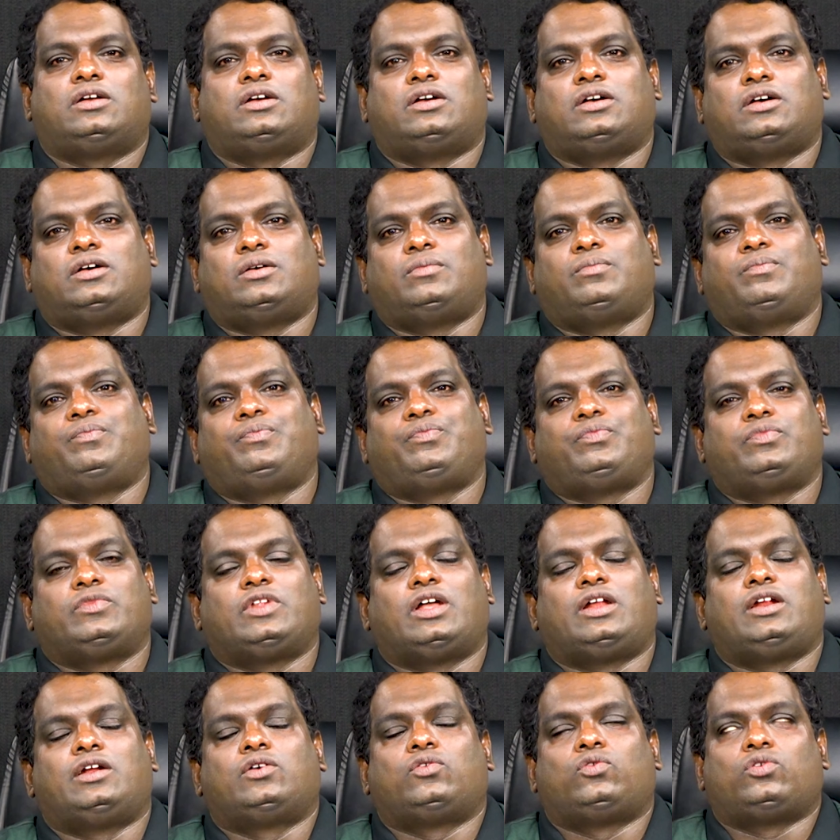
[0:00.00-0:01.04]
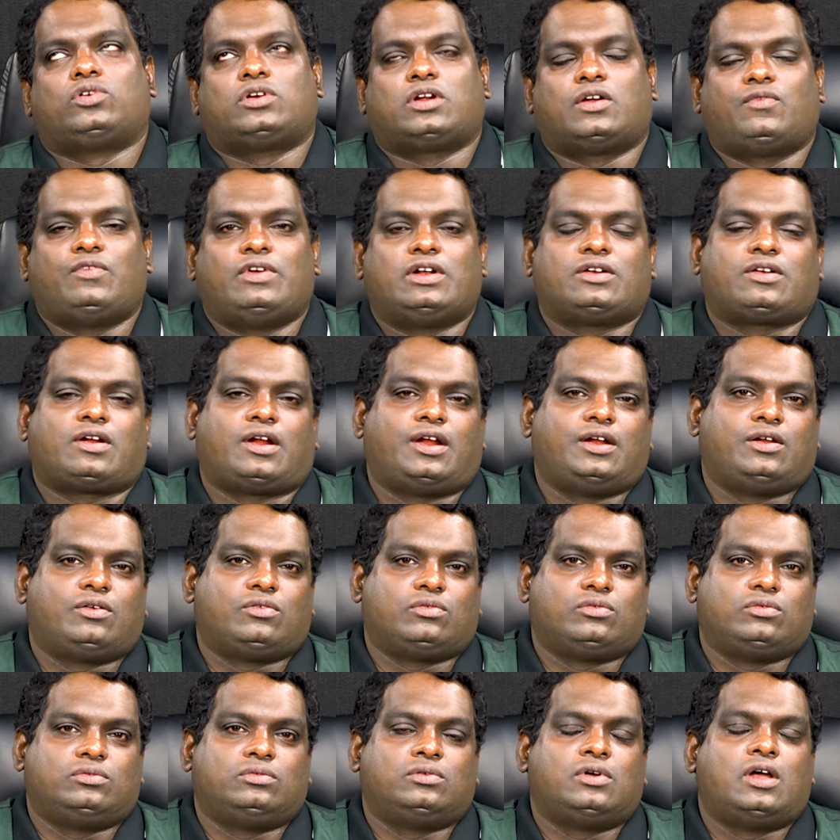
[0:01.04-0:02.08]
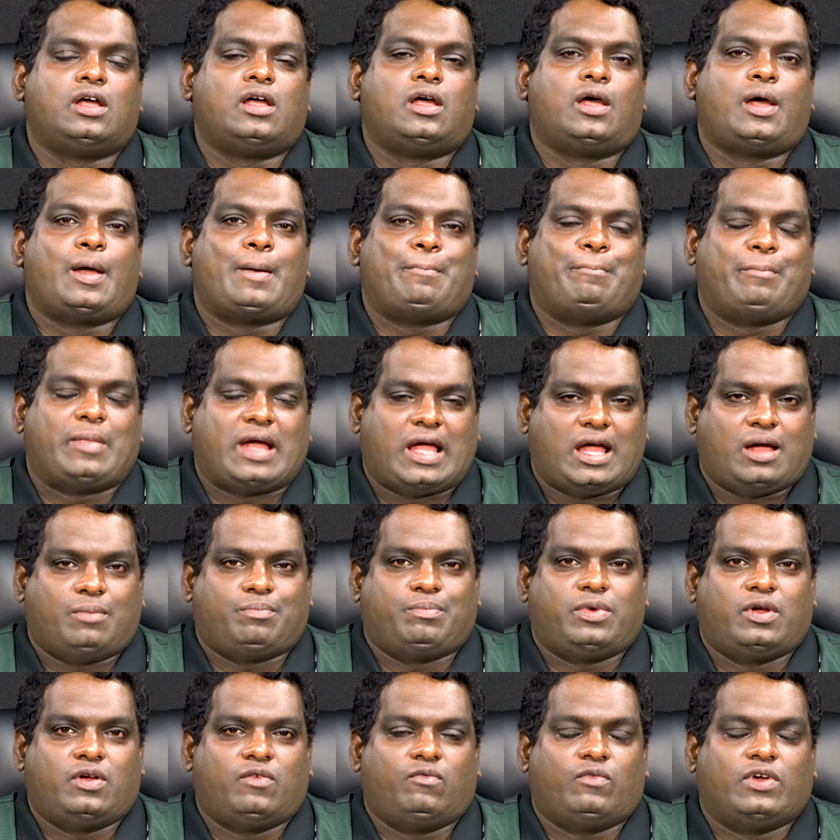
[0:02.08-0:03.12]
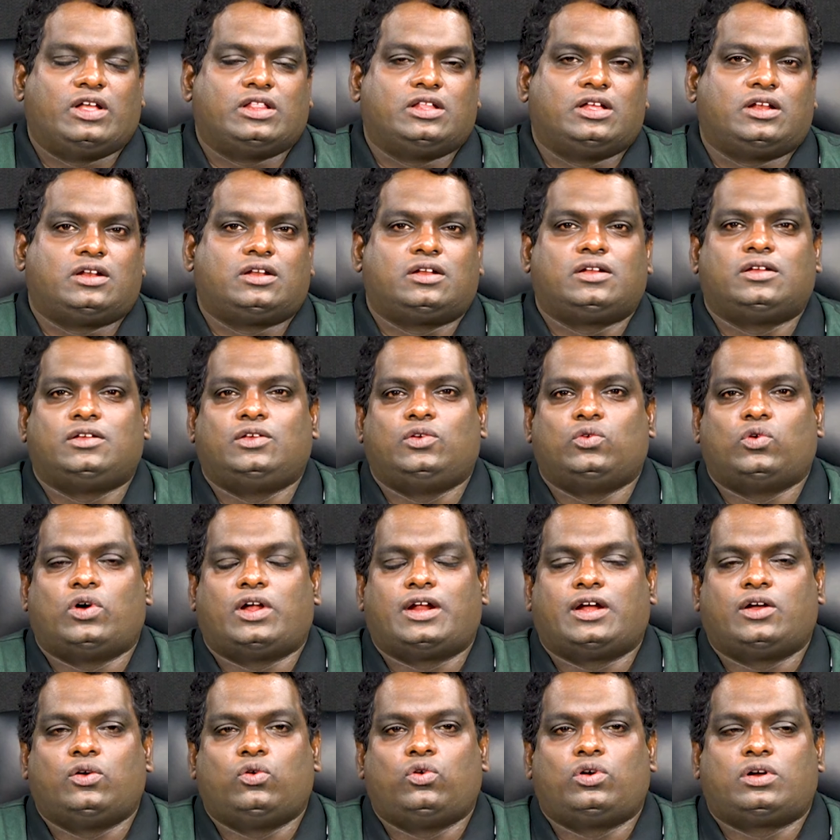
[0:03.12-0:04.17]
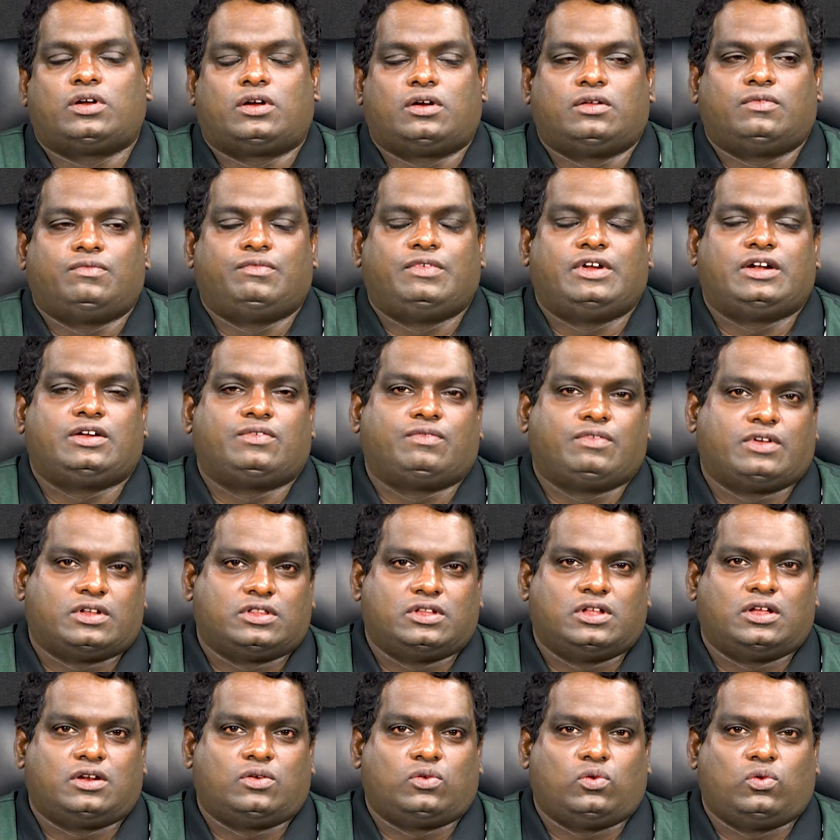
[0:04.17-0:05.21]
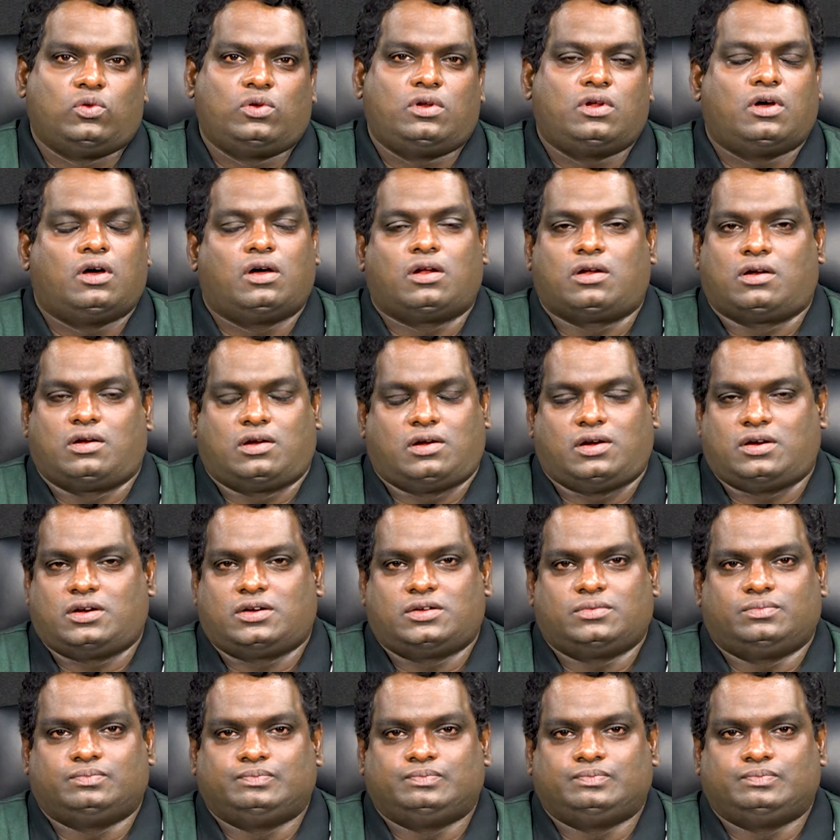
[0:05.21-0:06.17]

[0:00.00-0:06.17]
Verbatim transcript: um, the recruiter will try to map whether you are a good fit for the role or not.